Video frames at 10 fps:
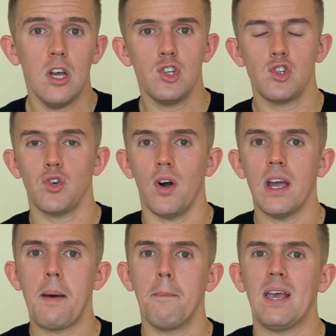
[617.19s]
Just try
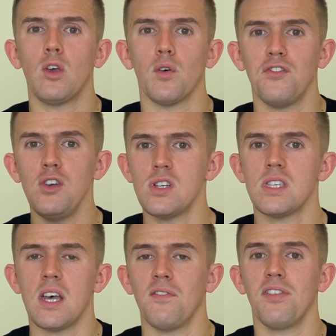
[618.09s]
and make your future
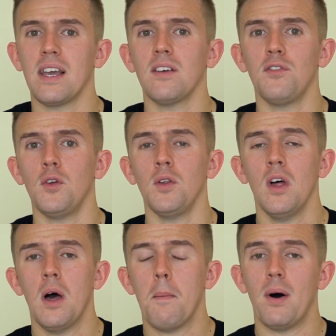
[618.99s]
self thankful
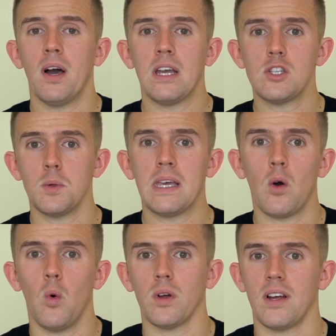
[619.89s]
by
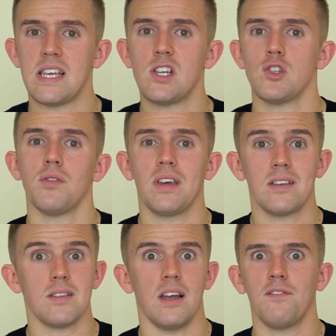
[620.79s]
doing organizational
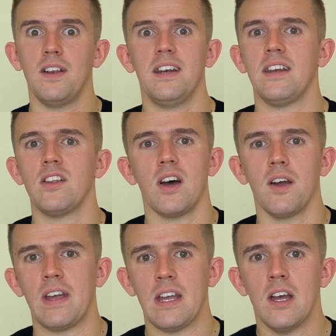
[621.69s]
things like filling in a
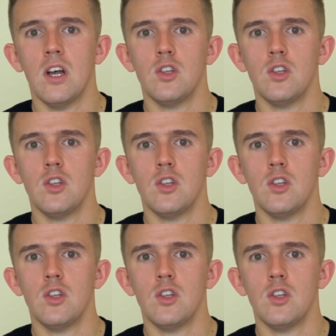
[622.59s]
diary